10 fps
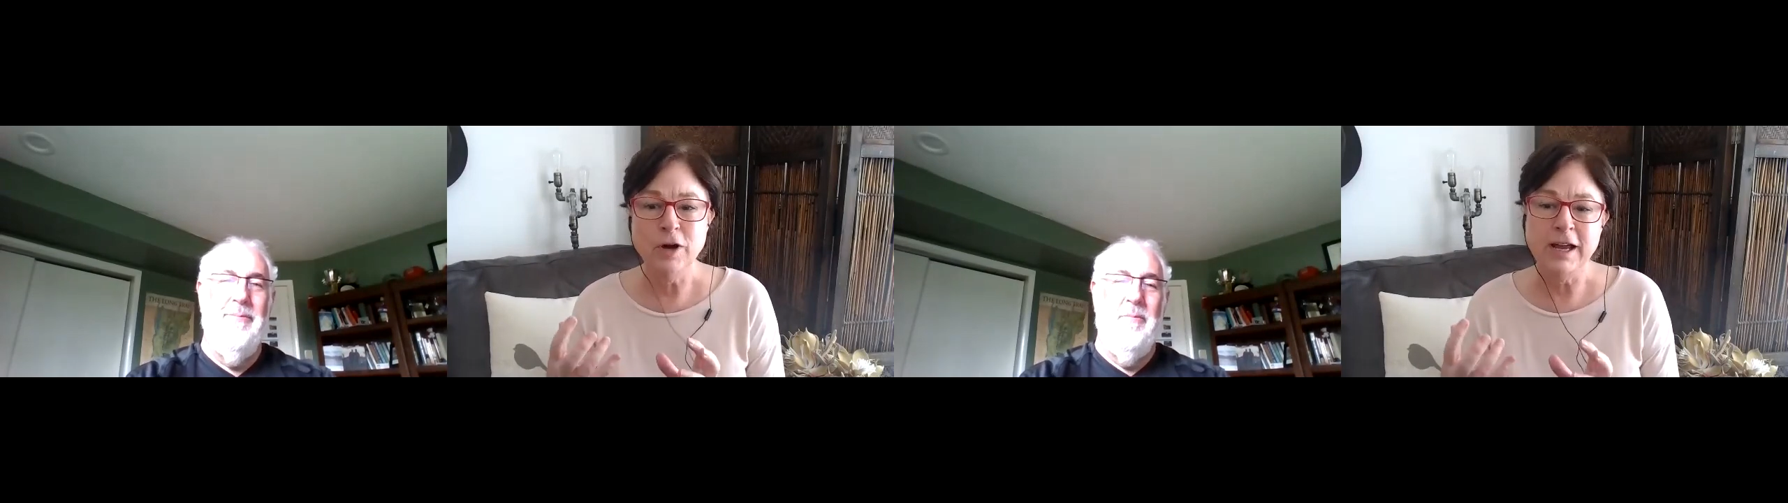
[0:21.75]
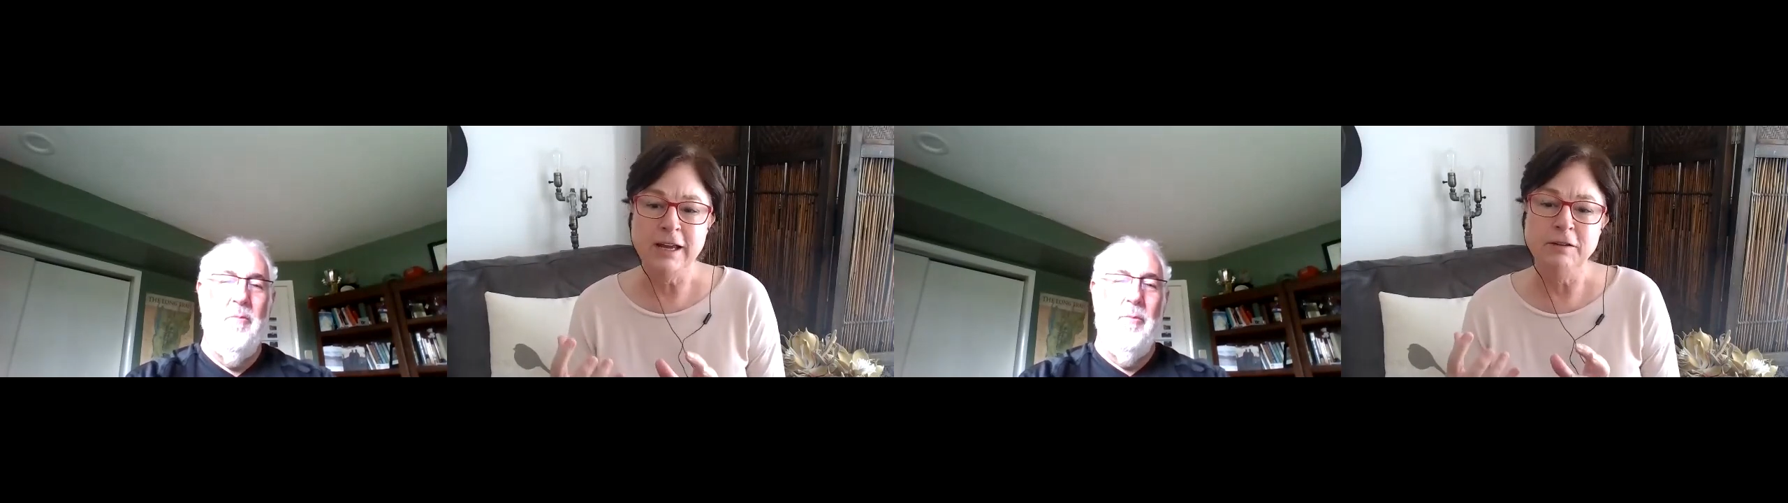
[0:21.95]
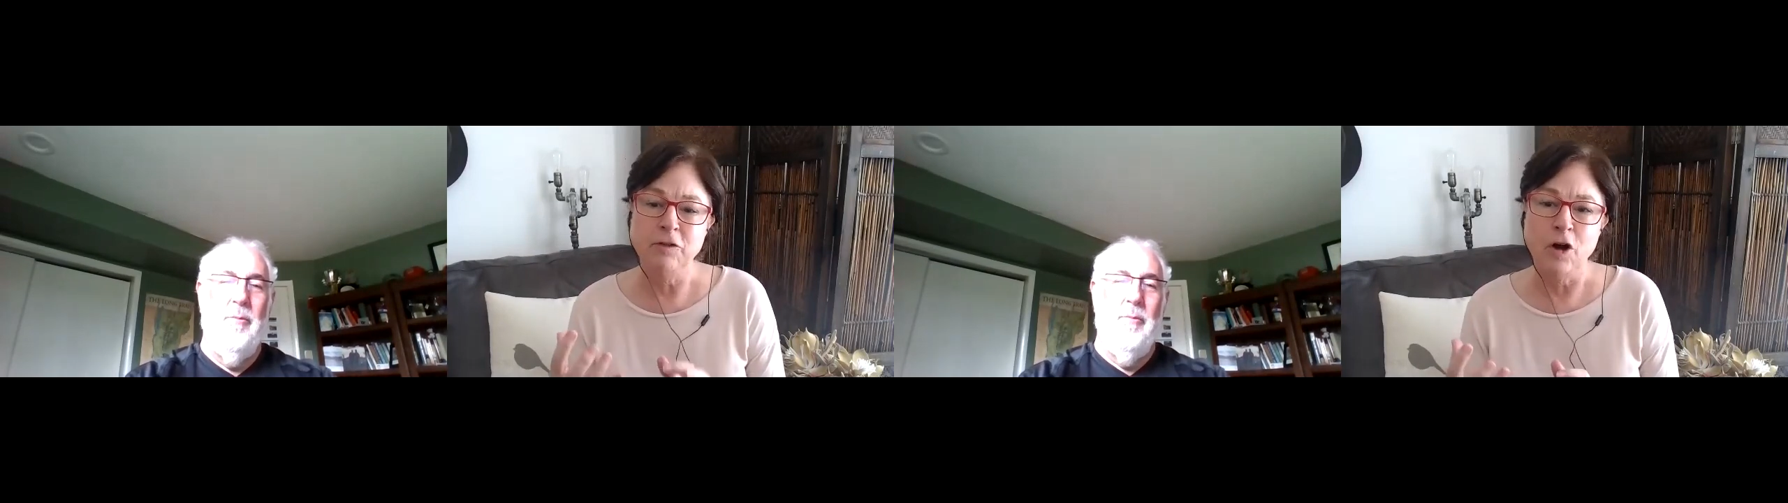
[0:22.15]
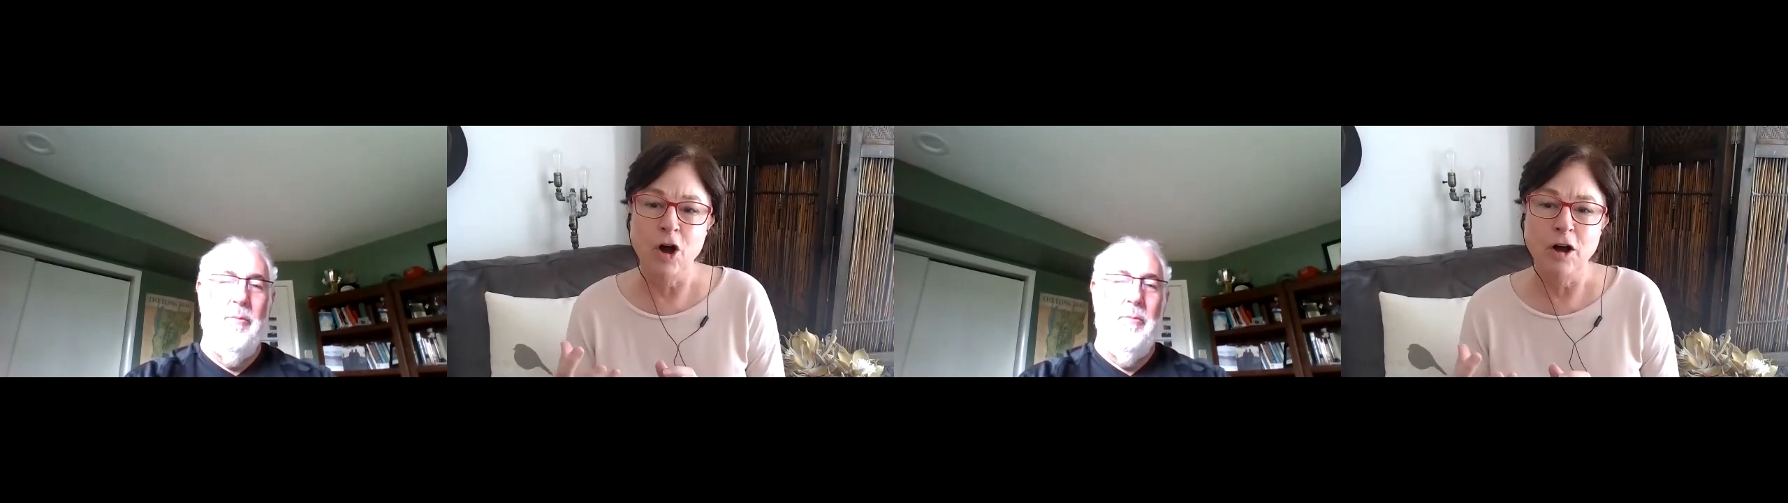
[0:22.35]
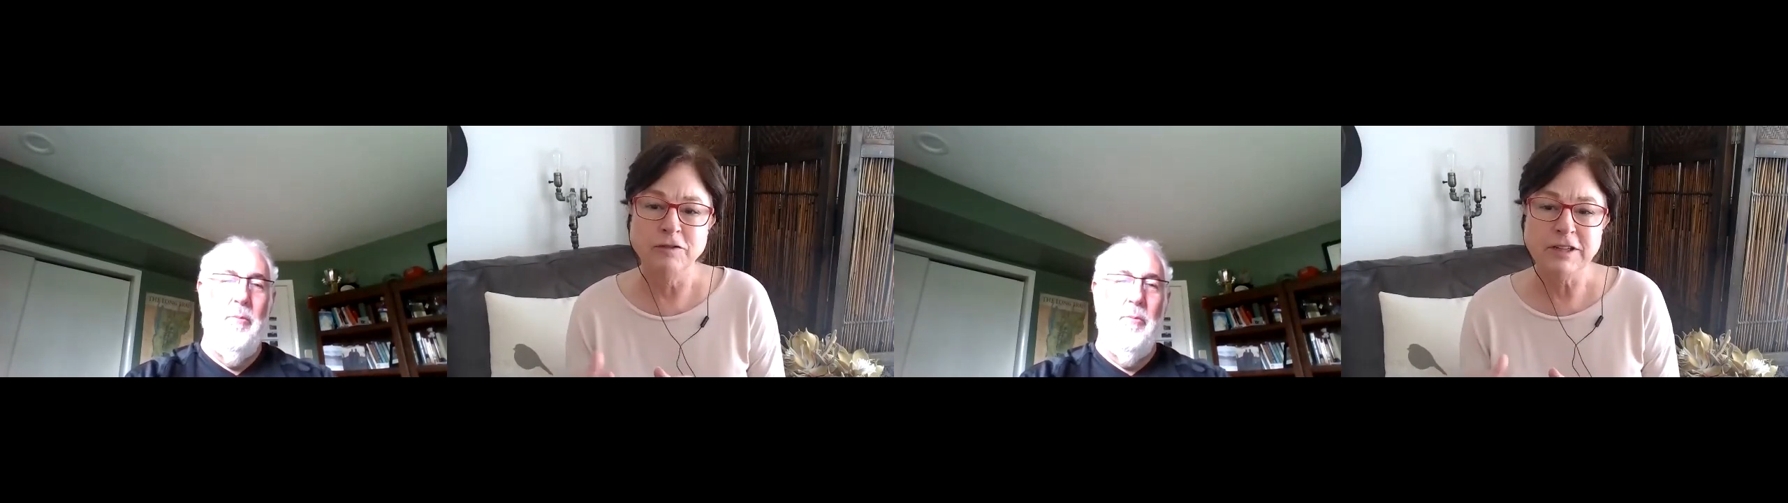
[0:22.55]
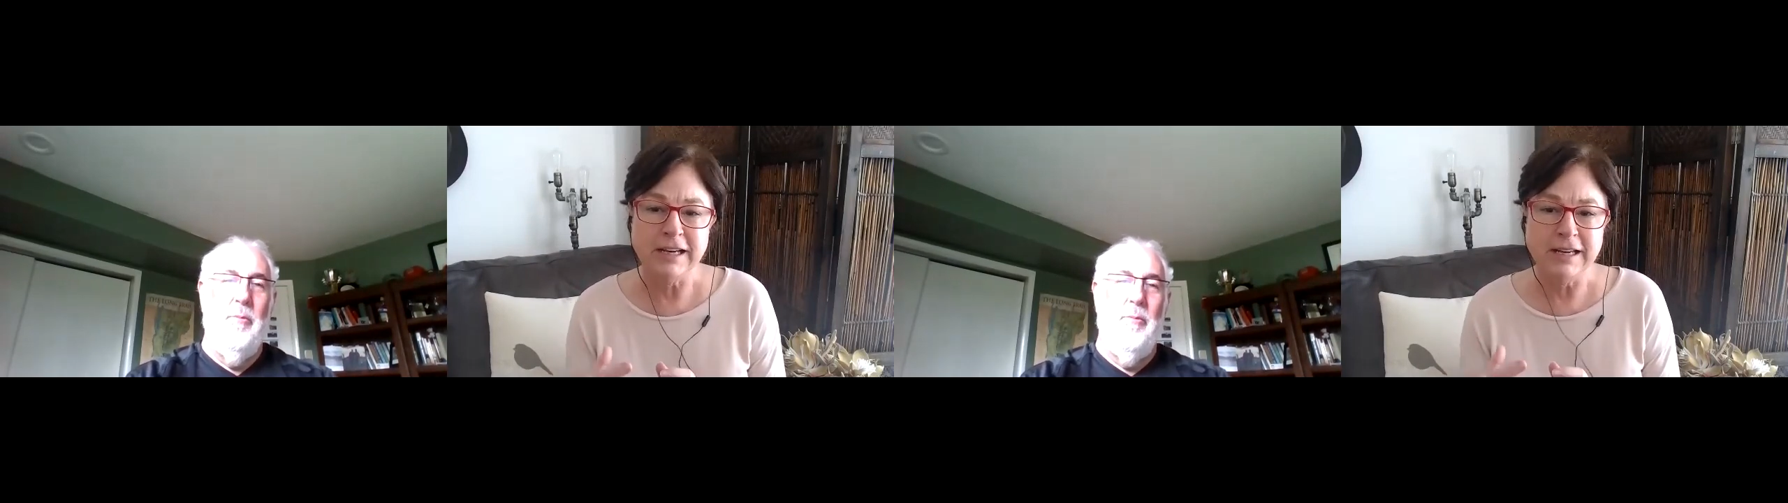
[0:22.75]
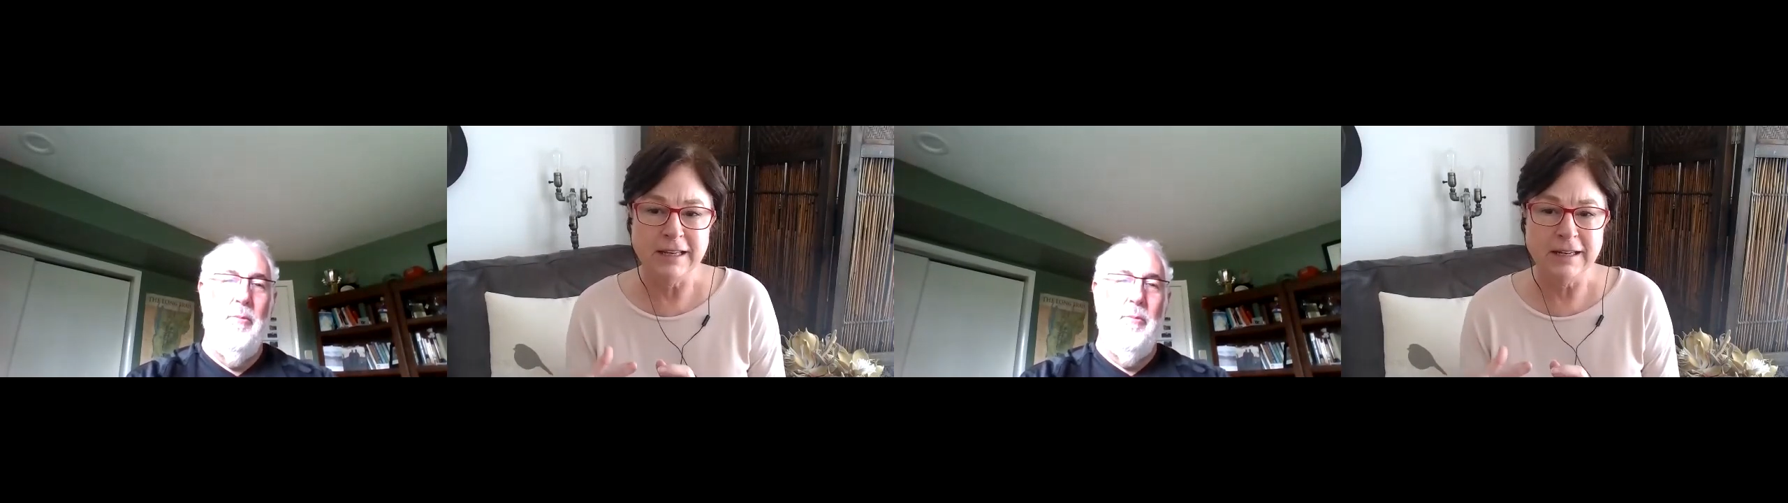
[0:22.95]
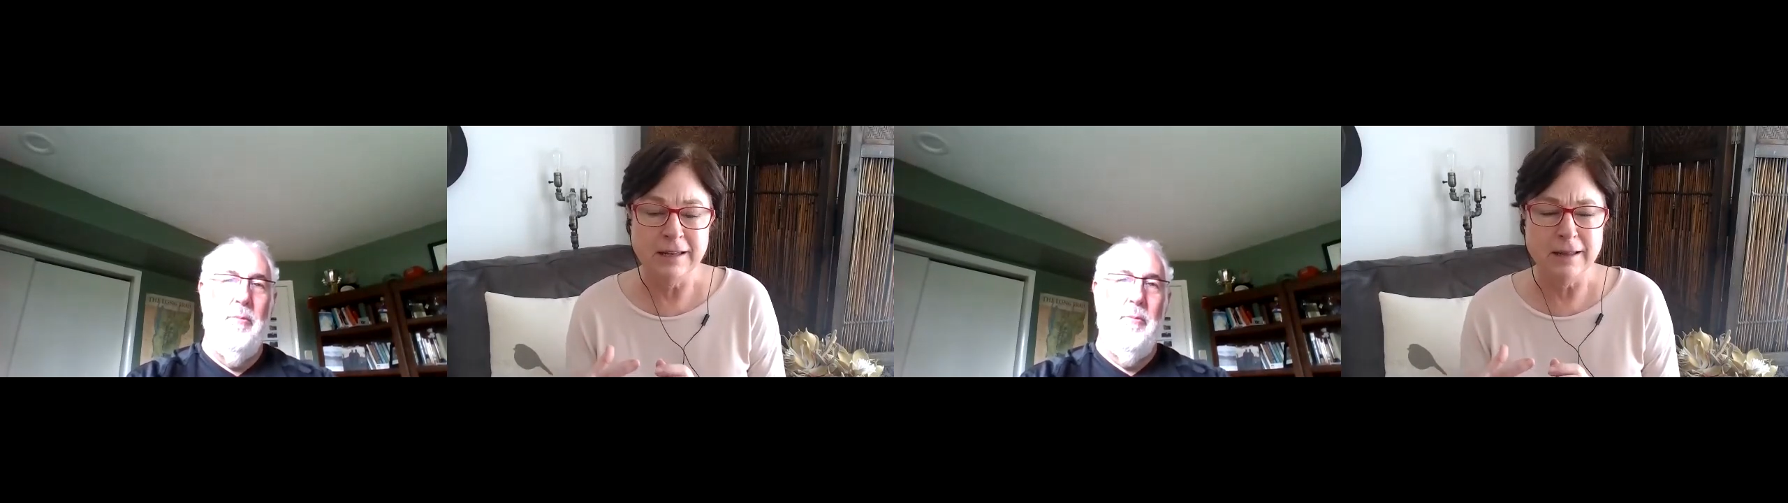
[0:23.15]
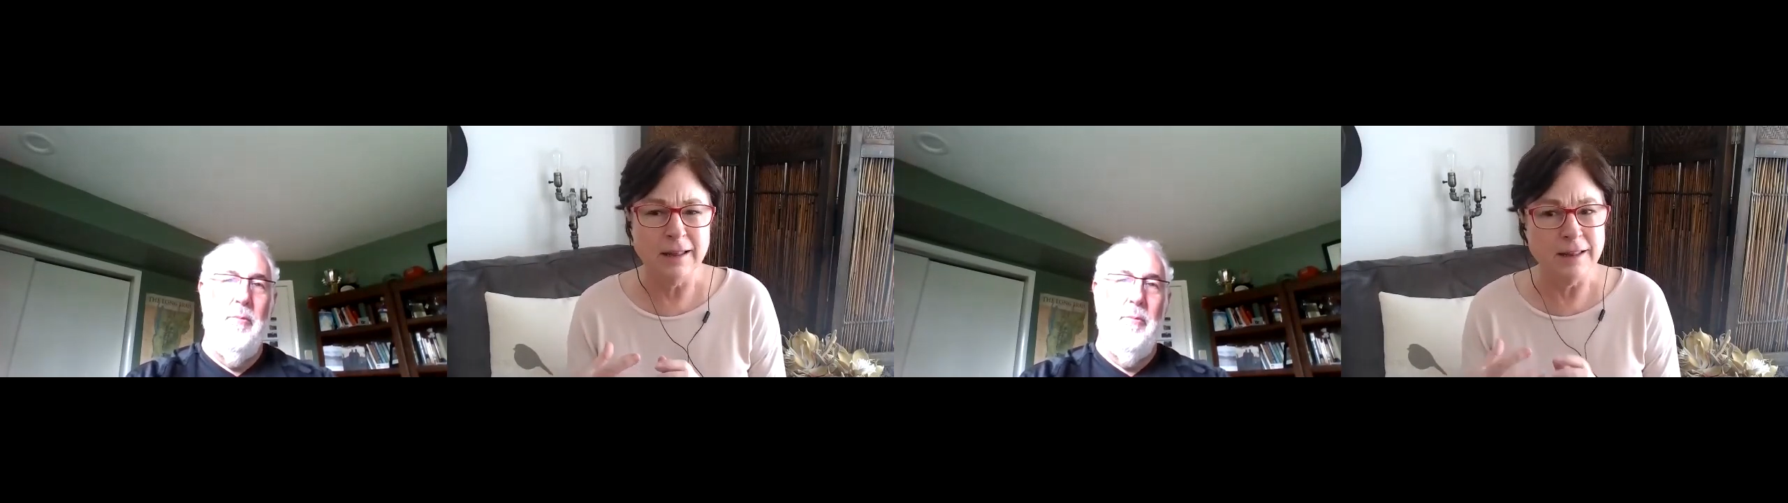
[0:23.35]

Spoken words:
involved in